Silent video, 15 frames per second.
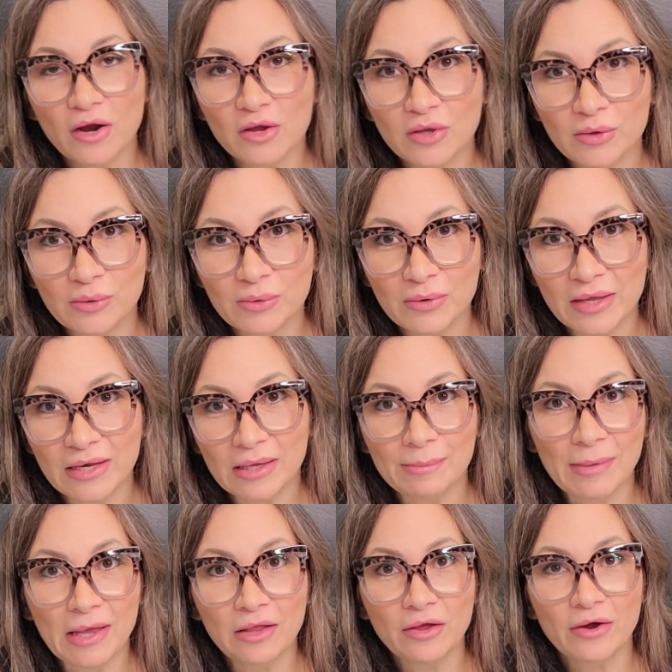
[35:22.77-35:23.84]
you can
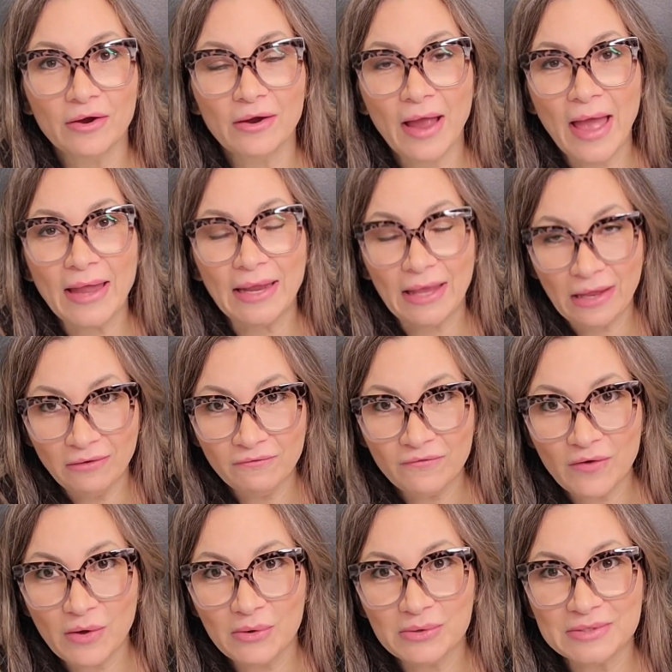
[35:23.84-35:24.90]
email her at
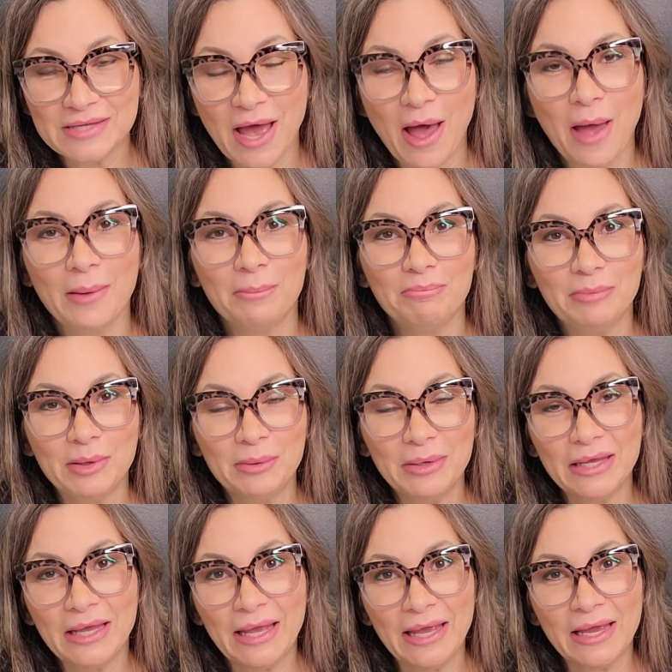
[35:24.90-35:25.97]

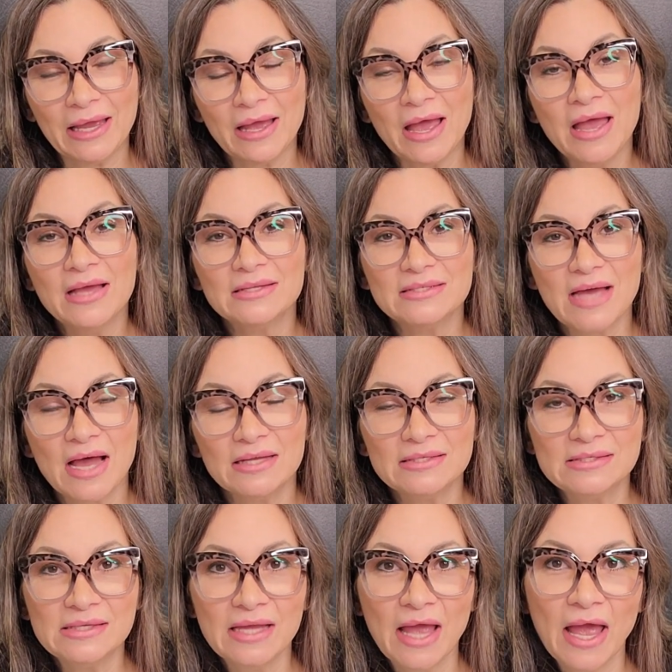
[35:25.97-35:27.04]

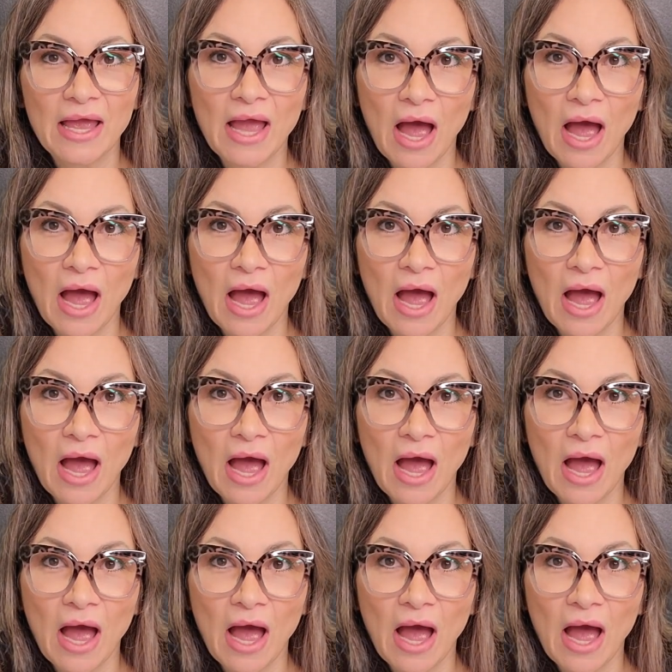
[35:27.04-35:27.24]
info.beautyink.ca.